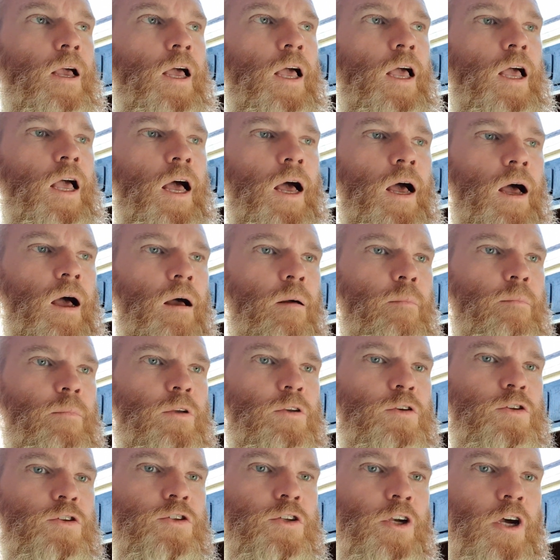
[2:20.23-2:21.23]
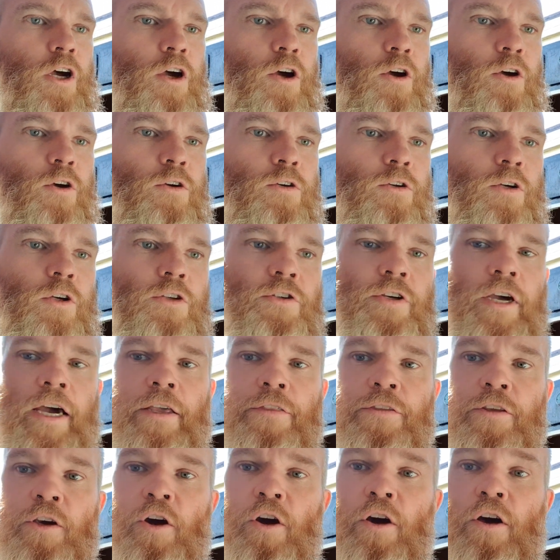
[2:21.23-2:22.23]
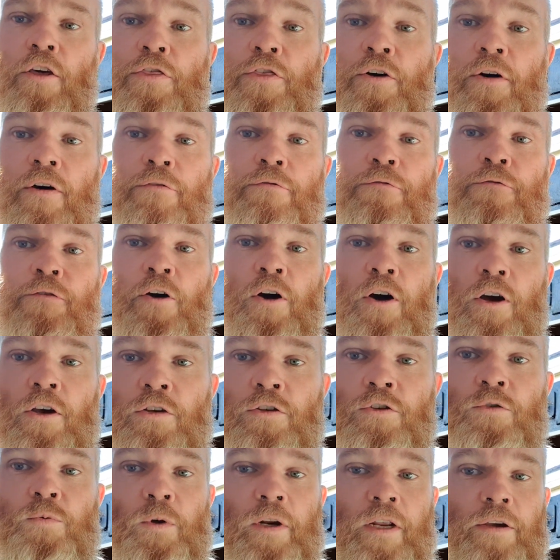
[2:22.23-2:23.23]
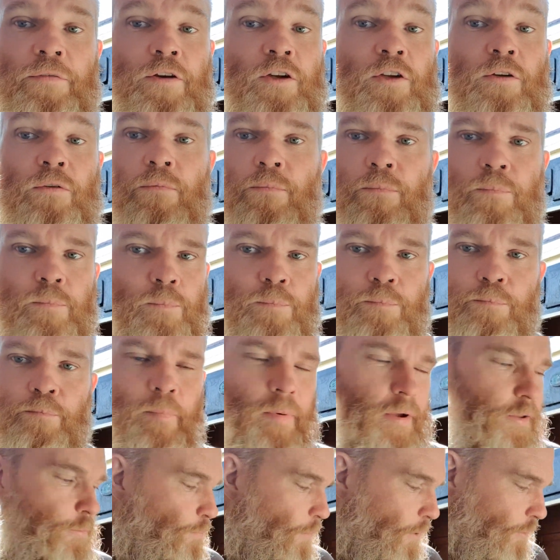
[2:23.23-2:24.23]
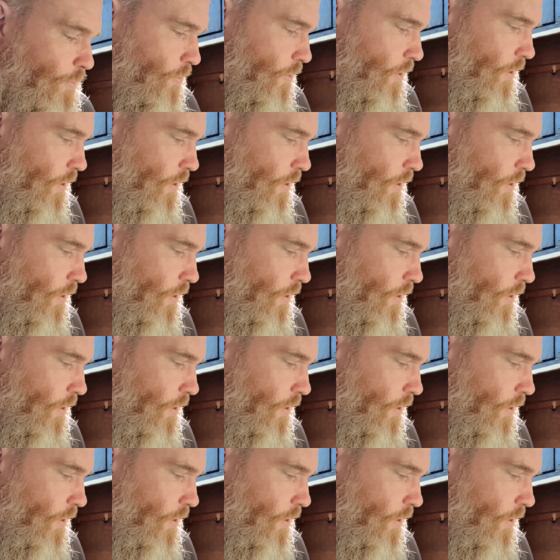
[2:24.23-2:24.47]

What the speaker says: So you take the earth off first whenever you're messing